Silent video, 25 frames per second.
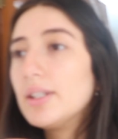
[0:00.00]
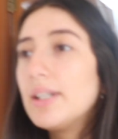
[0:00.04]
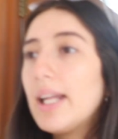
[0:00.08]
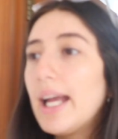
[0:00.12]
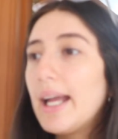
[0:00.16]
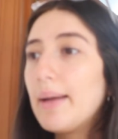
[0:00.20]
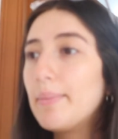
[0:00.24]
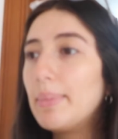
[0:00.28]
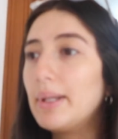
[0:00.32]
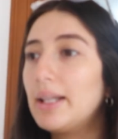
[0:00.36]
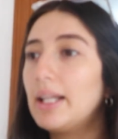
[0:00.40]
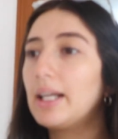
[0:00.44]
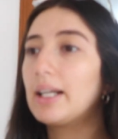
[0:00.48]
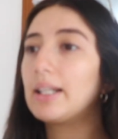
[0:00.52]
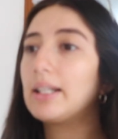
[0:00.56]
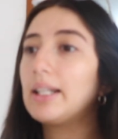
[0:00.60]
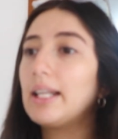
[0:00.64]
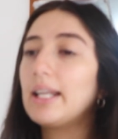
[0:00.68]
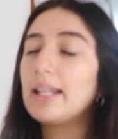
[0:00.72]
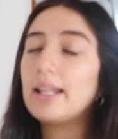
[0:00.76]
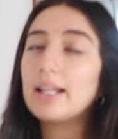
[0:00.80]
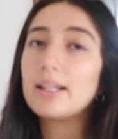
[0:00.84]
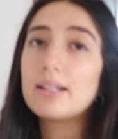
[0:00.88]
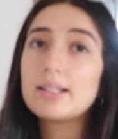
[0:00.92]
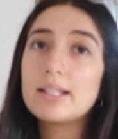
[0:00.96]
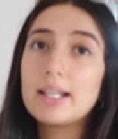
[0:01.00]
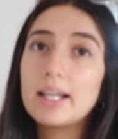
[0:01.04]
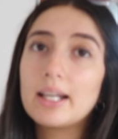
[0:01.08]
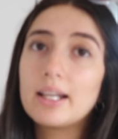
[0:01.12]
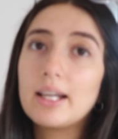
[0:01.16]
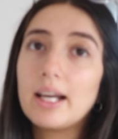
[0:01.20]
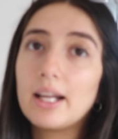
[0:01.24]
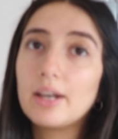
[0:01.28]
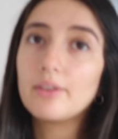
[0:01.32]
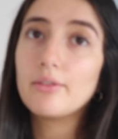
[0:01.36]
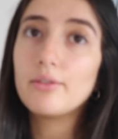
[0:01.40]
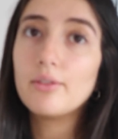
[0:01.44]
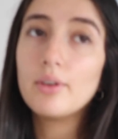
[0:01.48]
today, but luckily that's like
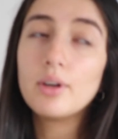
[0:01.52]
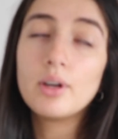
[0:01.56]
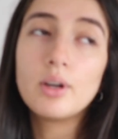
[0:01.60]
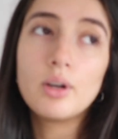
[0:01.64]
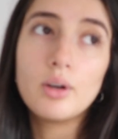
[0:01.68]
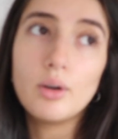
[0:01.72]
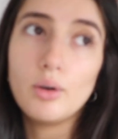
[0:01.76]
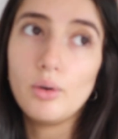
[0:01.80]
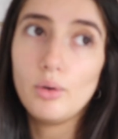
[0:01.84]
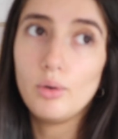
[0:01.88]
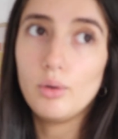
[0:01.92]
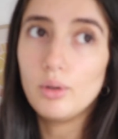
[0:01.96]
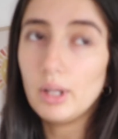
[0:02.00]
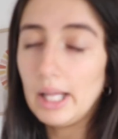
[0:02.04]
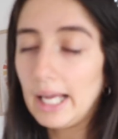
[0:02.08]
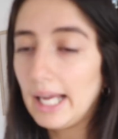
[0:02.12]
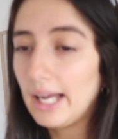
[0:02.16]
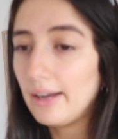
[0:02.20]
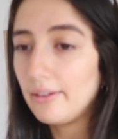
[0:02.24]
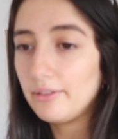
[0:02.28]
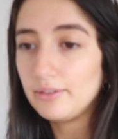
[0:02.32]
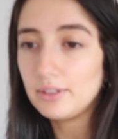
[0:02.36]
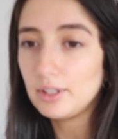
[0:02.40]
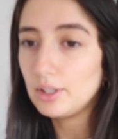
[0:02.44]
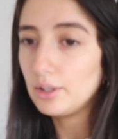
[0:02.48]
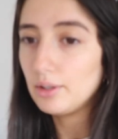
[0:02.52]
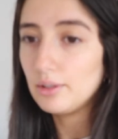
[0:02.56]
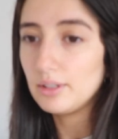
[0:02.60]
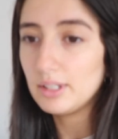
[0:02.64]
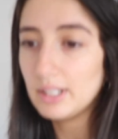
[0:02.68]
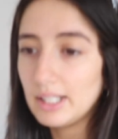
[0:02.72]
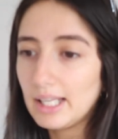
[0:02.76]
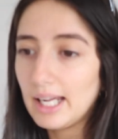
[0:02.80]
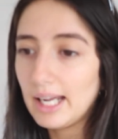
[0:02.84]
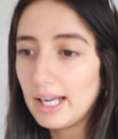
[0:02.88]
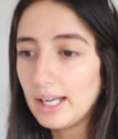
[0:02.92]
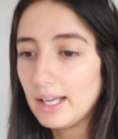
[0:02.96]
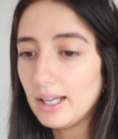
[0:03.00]
kind of all I have to do
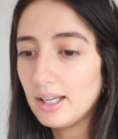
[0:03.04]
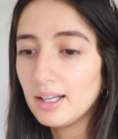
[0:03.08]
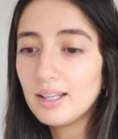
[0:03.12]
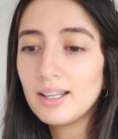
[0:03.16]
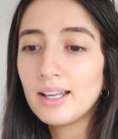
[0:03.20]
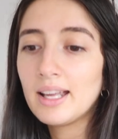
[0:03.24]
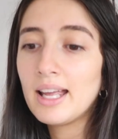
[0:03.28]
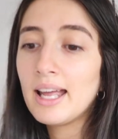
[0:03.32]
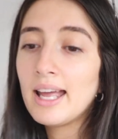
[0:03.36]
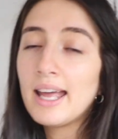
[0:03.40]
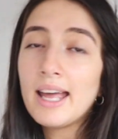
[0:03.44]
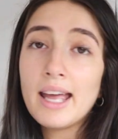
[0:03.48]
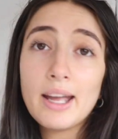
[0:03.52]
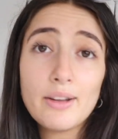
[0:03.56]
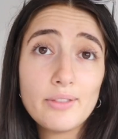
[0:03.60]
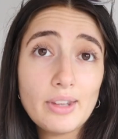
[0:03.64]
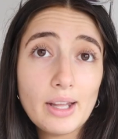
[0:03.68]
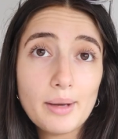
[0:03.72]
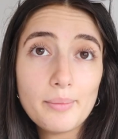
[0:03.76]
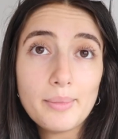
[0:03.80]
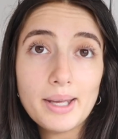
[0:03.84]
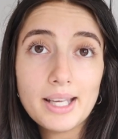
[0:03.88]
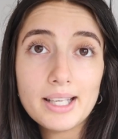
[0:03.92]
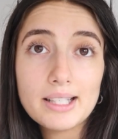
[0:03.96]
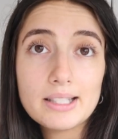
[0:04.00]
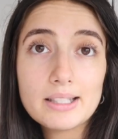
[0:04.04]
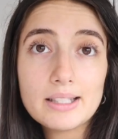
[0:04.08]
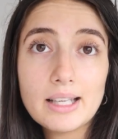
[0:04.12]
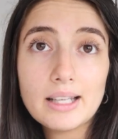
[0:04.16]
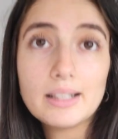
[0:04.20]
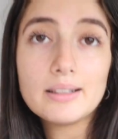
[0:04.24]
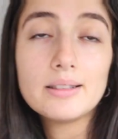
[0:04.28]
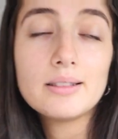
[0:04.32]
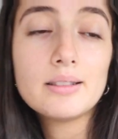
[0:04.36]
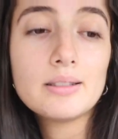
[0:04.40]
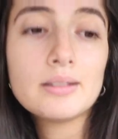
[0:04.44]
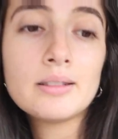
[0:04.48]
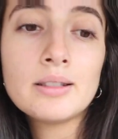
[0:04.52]
today, if that makes
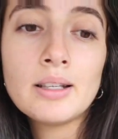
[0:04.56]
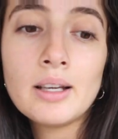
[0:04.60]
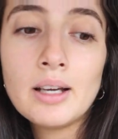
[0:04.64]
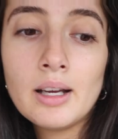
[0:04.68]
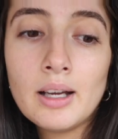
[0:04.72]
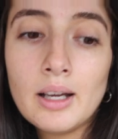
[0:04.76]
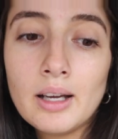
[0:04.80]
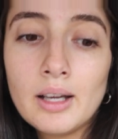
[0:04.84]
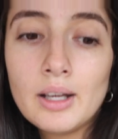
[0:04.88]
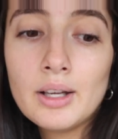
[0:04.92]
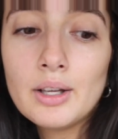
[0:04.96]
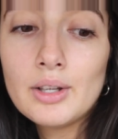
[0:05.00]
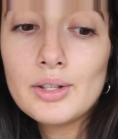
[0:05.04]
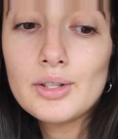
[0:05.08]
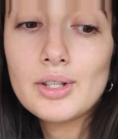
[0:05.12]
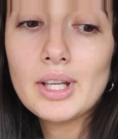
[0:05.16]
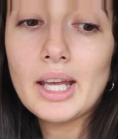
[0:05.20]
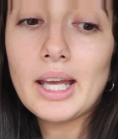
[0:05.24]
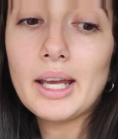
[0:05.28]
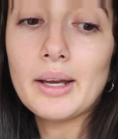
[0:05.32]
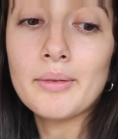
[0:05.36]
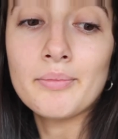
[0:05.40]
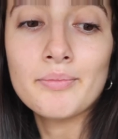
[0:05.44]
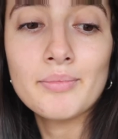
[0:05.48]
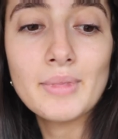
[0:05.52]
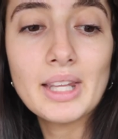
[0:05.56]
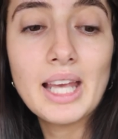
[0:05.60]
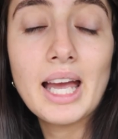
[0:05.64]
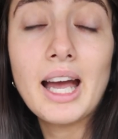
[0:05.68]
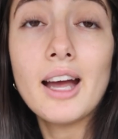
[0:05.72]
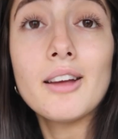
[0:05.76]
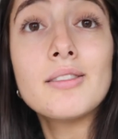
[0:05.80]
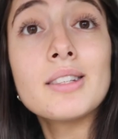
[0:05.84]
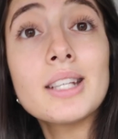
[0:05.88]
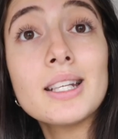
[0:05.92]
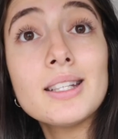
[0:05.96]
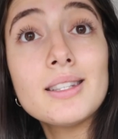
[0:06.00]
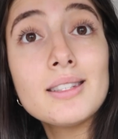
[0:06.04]
sense. So yeah, I
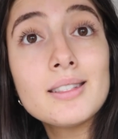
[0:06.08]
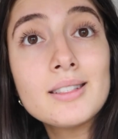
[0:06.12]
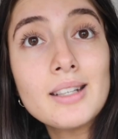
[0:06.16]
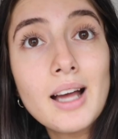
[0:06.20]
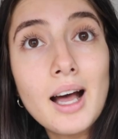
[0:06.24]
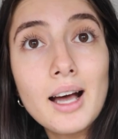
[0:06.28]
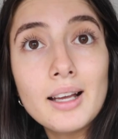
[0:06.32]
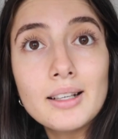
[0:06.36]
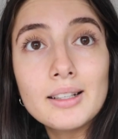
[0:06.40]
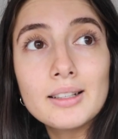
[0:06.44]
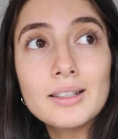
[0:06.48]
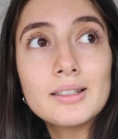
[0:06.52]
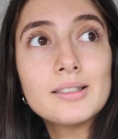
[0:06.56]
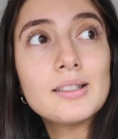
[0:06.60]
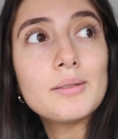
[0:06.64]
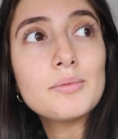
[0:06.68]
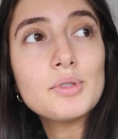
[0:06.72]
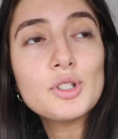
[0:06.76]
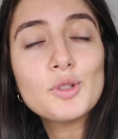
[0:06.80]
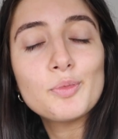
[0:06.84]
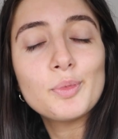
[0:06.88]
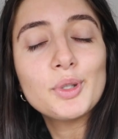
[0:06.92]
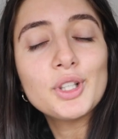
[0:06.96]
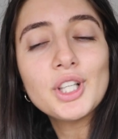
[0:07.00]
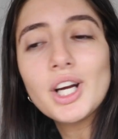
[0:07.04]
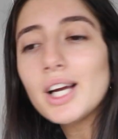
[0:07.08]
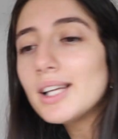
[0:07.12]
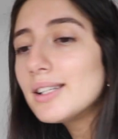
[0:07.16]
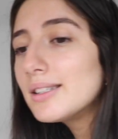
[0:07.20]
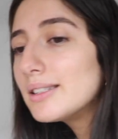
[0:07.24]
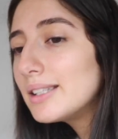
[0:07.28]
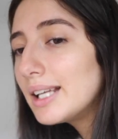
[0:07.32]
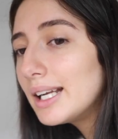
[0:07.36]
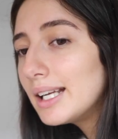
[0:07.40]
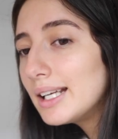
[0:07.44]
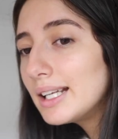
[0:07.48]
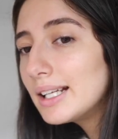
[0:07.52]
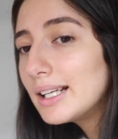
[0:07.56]
have to get started because I'm just
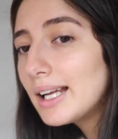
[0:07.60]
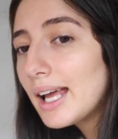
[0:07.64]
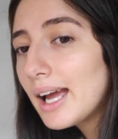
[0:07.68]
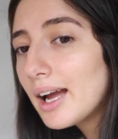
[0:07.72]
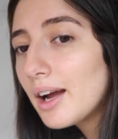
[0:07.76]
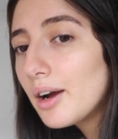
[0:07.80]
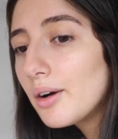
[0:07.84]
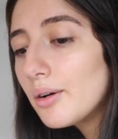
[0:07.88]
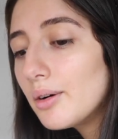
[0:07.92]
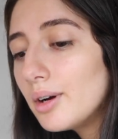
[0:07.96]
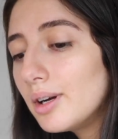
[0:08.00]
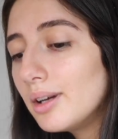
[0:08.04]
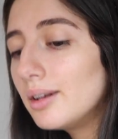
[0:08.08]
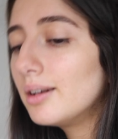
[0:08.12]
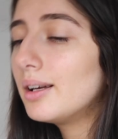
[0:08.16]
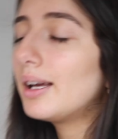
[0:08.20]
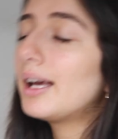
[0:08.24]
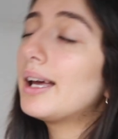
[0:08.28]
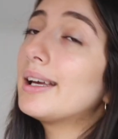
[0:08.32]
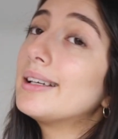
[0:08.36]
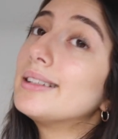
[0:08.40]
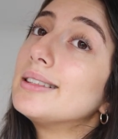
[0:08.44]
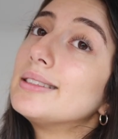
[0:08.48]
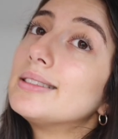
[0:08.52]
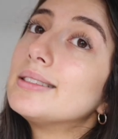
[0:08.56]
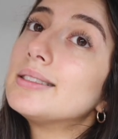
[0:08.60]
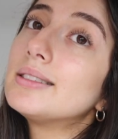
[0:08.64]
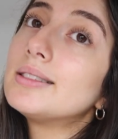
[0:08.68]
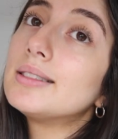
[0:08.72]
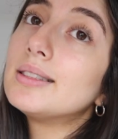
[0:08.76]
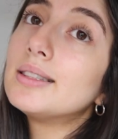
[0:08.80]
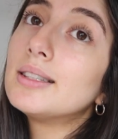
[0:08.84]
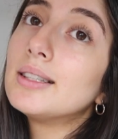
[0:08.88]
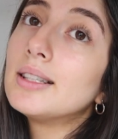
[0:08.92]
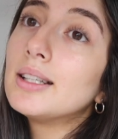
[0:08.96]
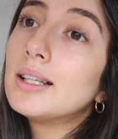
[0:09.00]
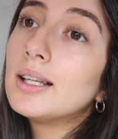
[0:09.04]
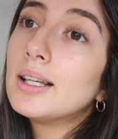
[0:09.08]
procrastinating now and
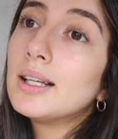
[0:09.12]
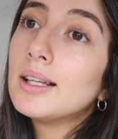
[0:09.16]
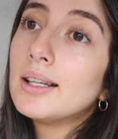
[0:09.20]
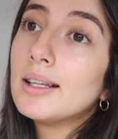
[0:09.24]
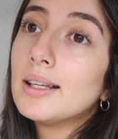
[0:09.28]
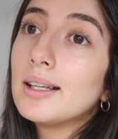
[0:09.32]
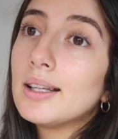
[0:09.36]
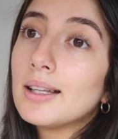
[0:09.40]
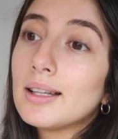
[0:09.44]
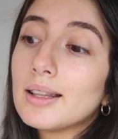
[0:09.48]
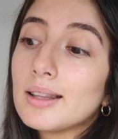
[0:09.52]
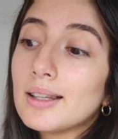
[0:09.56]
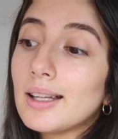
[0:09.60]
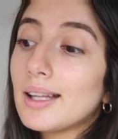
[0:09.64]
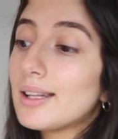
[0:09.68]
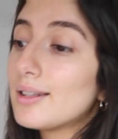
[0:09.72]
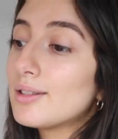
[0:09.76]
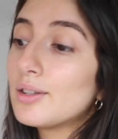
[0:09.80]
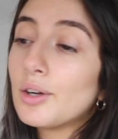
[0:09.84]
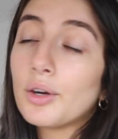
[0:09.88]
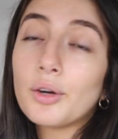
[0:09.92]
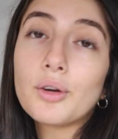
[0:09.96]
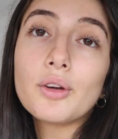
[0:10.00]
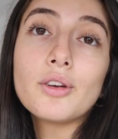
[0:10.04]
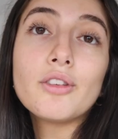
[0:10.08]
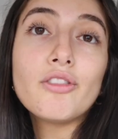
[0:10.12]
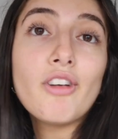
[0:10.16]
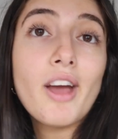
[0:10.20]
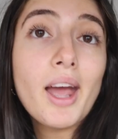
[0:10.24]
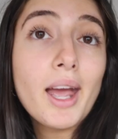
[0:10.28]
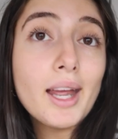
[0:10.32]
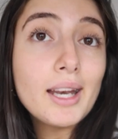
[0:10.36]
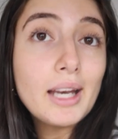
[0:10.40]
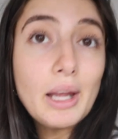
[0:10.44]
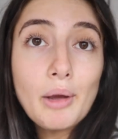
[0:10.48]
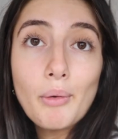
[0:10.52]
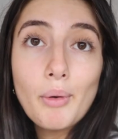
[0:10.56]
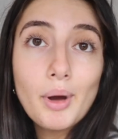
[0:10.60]
that's not good for
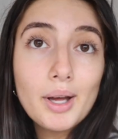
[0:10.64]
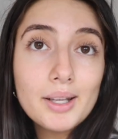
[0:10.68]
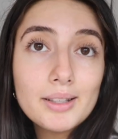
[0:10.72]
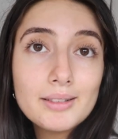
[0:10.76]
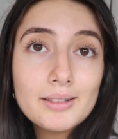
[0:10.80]
anyone.